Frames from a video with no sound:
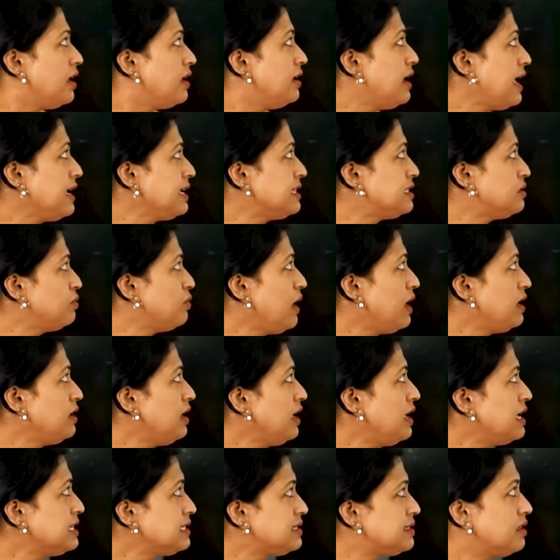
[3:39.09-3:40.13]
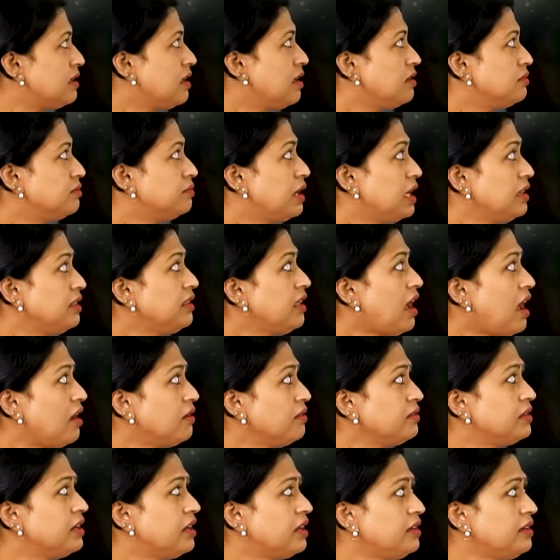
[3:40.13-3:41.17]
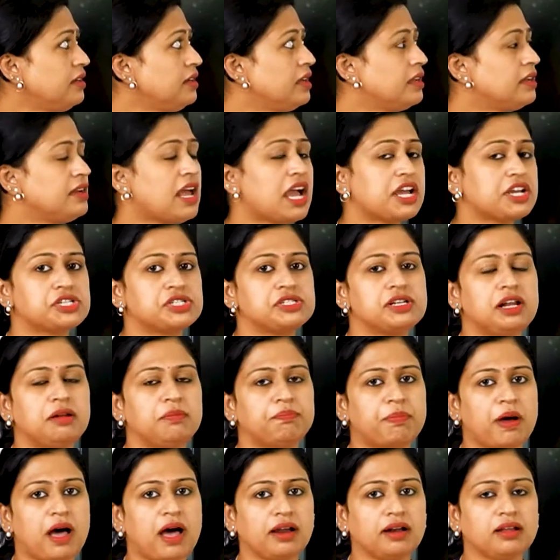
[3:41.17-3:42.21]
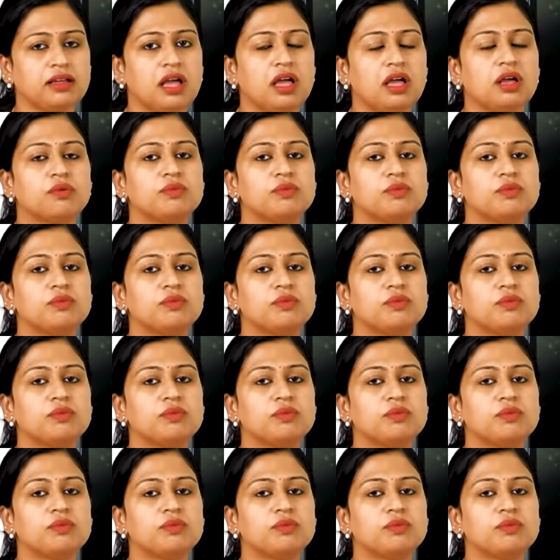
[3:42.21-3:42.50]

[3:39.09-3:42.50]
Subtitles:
Next one is Bandhavgarh National Park,